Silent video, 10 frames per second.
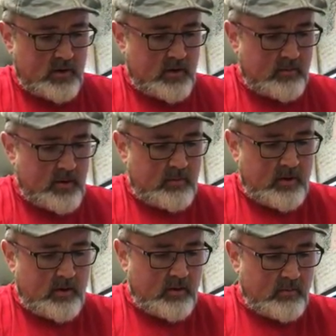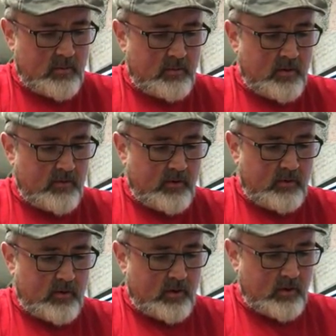And maybe, maybe if
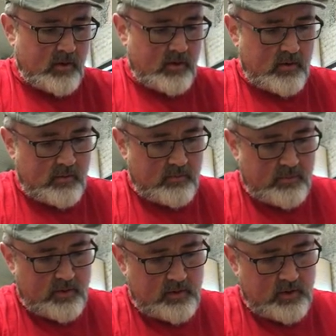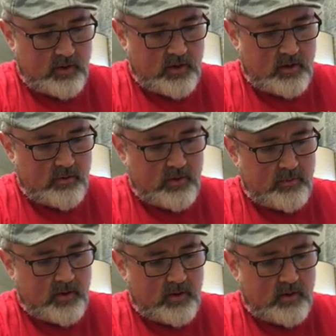you're building along with
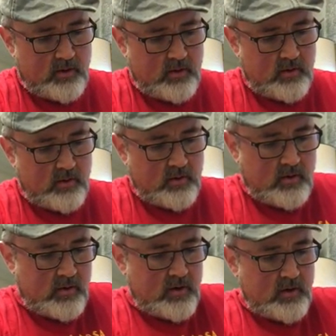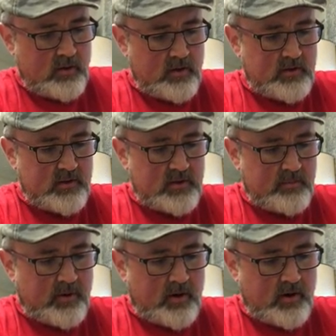me, this is the
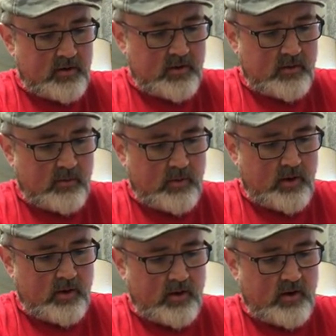part where